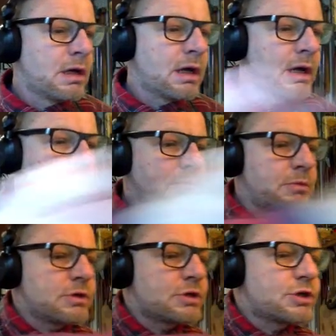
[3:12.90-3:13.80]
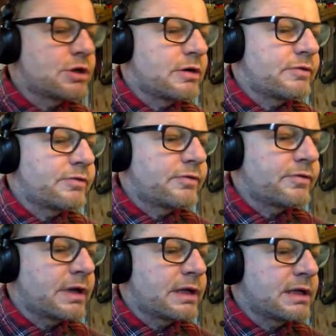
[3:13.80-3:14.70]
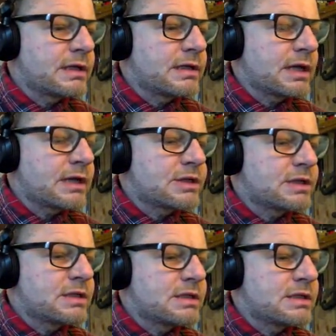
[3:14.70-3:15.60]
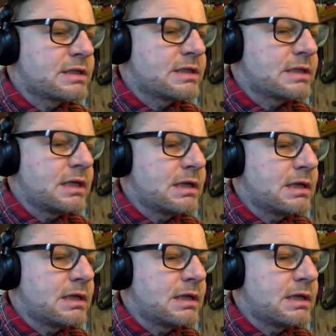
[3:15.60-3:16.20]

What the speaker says: I'm not sure if I can actually see